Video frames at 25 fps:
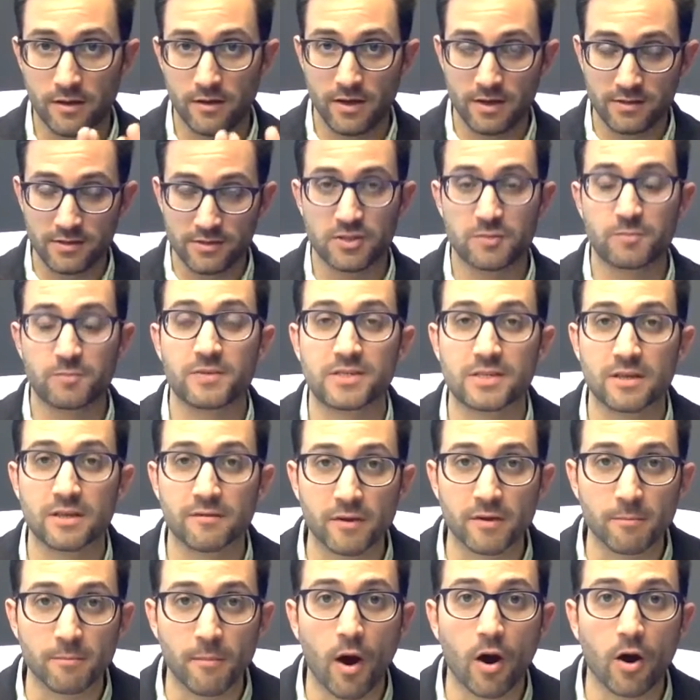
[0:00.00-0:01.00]
as a
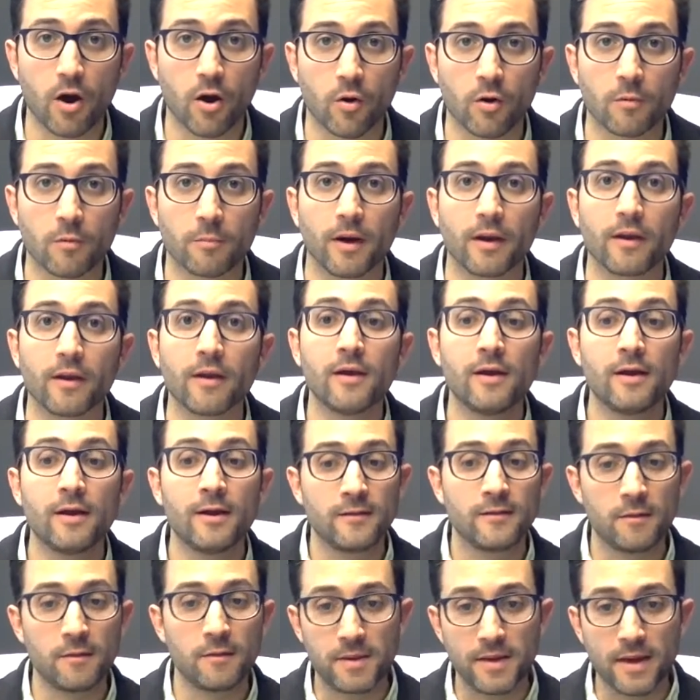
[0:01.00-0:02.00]
specific borrower, but
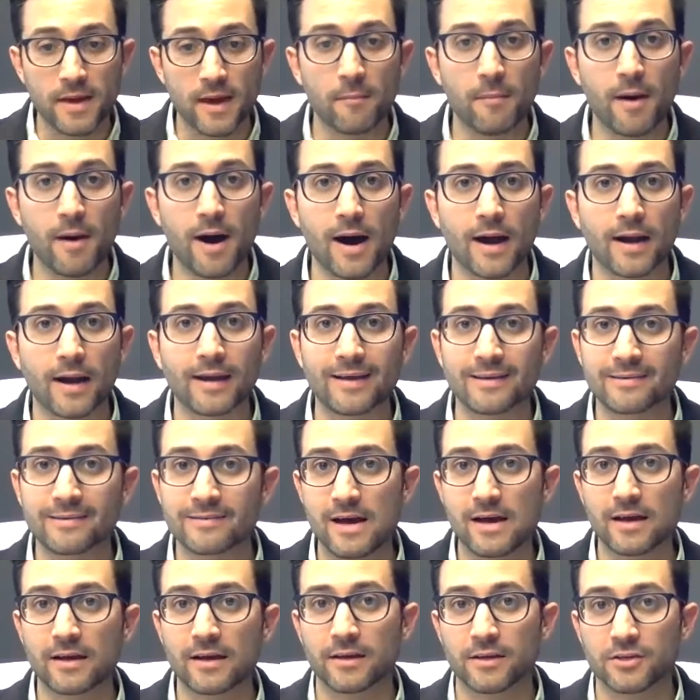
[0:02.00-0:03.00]
the PMI is
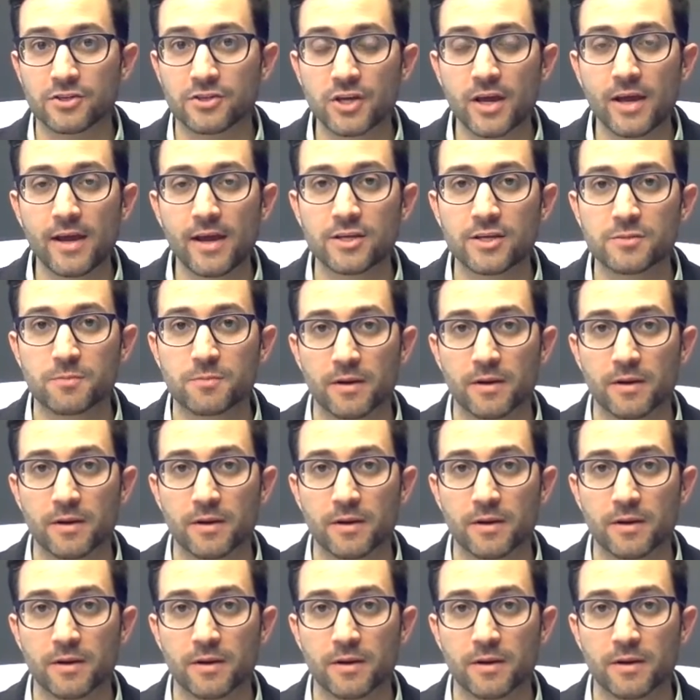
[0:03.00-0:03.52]
not going to change,